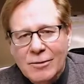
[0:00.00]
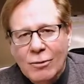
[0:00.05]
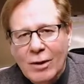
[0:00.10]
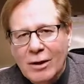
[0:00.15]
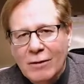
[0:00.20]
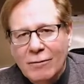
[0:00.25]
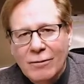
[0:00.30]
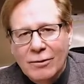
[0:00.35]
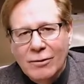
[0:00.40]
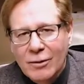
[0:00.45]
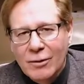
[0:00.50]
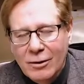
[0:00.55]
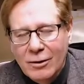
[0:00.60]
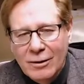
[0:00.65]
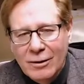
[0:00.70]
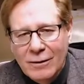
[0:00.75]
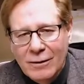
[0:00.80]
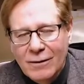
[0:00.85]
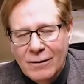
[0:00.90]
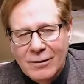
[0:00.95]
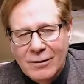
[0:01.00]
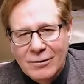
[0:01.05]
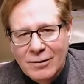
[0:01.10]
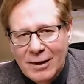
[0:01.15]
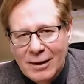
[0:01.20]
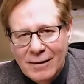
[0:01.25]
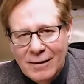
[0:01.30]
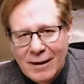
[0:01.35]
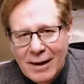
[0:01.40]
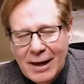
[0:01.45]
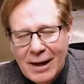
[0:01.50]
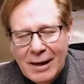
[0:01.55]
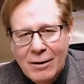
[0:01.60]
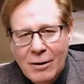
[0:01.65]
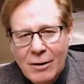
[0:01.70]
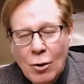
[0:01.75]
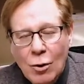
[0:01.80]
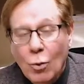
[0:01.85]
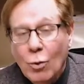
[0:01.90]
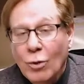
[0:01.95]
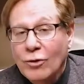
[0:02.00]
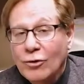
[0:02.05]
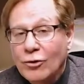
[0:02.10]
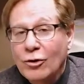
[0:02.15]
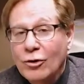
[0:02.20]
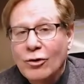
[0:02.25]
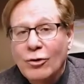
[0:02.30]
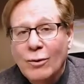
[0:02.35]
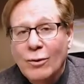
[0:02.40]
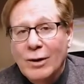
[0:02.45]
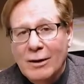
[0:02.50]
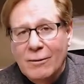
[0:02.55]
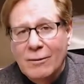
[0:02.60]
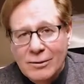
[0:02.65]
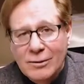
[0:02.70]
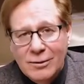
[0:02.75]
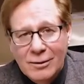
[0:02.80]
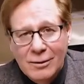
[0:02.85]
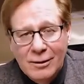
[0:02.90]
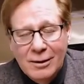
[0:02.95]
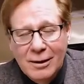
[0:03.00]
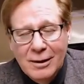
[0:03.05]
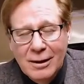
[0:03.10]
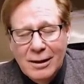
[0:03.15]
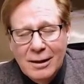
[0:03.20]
rate of return and things like that, or internal rate of return,